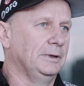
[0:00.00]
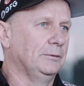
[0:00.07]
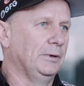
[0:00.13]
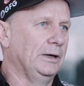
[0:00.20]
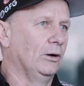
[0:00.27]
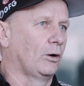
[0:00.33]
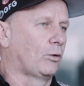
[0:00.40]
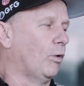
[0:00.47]

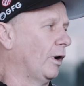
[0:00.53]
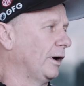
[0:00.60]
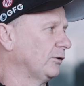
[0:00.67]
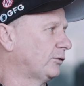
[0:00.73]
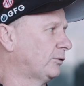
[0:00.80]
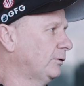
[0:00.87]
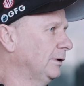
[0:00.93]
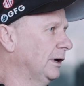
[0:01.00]
We're not
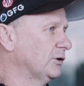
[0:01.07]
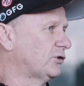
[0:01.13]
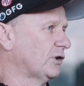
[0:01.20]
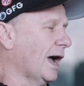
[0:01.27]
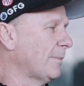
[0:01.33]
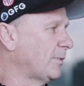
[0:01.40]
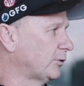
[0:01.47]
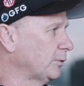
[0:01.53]
quite as
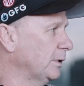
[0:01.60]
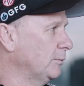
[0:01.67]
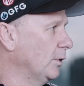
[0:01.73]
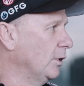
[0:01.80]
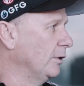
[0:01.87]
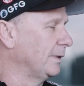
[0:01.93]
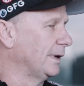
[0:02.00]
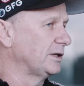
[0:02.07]
sharp as we
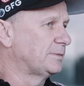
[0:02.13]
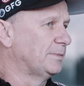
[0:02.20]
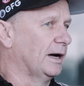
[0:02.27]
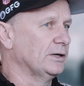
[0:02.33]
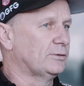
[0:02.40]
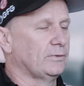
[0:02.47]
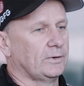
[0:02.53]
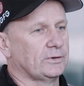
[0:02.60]
were in that
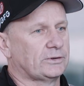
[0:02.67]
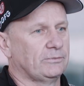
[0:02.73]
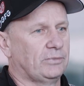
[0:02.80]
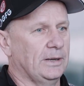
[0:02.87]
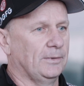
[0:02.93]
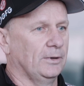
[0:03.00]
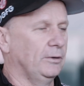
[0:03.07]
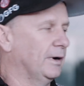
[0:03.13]
space. We've got some
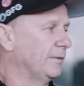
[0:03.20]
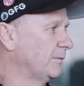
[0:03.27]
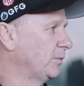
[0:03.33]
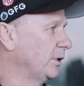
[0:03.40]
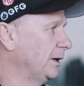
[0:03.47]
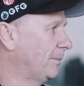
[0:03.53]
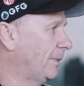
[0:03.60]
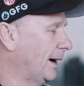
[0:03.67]
people who haven't
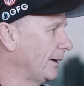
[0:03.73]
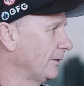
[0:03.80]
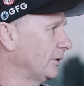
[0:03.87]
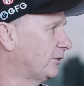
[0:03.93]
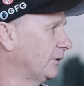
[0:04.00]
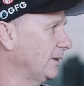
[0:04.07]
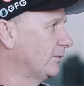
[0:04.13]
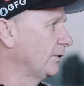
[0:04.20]
been a part of
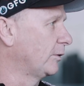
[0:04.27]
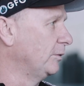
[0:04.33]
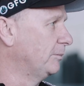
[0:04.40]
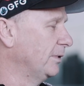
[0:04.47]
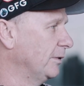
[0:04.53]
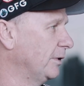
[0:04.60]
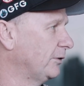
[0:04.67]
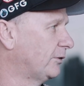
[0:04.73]
the team for a
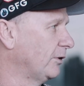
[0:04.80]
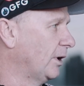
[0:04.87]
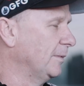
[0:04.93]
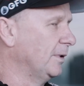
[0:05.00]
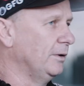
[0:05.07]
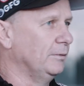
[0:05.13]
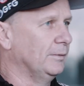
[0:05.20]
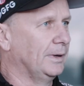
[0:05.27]
good period of
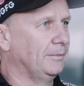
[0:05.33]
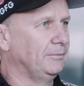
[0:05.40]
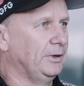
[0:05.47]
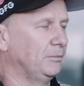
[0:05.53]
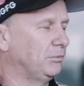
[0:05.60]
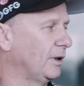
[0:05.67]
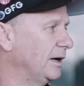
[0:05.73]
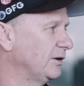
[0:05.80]
time
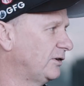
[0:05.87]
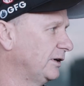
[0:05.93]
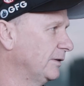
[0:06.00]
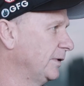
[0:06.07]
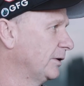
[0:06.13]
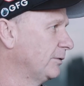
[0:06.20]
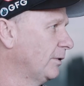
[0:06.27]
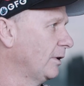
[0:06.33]
who play a
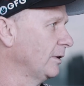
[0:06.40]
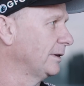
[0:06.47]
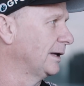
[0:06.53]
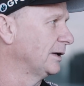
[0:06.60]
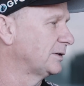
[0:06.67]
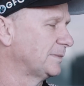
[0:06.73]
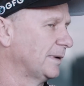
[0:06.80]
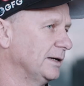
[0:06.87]
significant role in
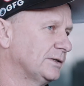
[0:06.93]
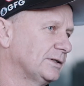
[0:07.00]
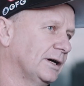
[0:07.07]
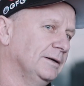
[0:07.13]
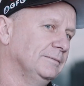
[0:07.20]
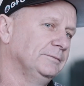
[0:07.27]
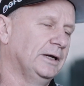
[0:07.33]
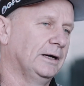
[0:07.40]
that space.
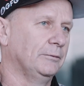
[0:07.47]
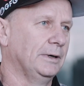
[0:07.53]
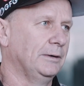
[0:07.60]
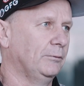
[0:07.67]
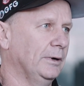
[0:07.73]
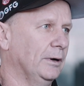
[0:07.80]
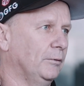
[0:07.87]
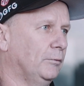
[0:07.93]
So
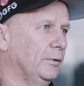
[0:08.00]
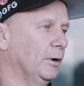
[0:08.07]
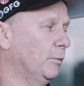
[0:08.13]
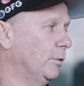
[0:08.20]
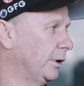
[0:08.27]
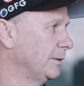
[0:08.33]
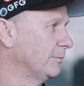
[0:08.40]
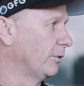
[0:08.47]
we're a
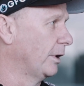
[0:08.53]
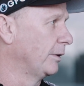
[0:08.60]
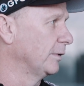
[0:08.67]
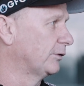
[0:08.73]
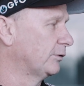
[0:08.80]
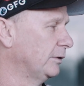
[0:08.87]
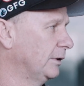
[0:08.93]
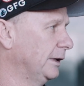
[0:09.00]
work in
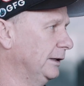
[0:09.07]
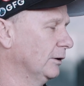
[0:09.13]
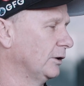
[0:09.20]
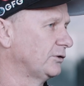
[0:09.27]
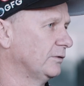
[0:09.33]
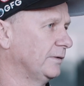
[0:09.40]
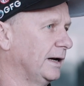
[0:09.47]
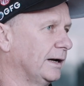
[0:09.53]
progress in
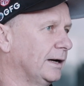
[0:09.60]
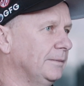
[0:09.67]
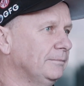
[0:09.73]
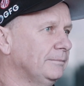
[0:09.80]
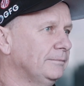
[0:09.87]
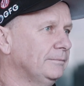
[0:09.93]
lots of our game.